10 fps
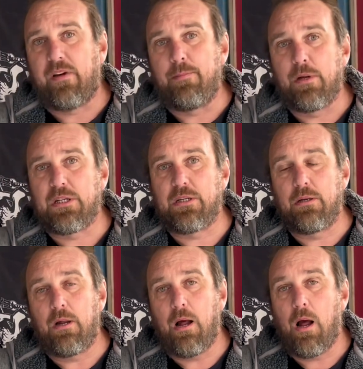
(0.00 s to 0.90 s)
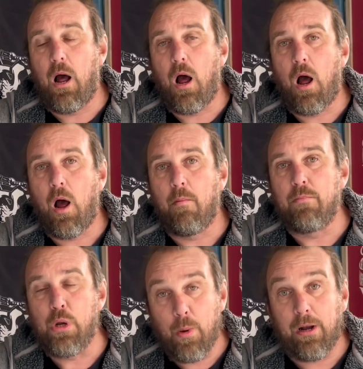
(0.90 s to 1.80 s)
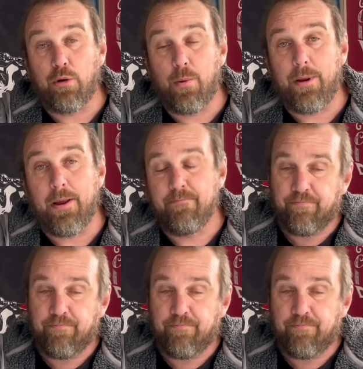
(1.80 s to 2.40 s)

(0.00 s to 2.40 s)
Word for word: Famous um, New England I P A,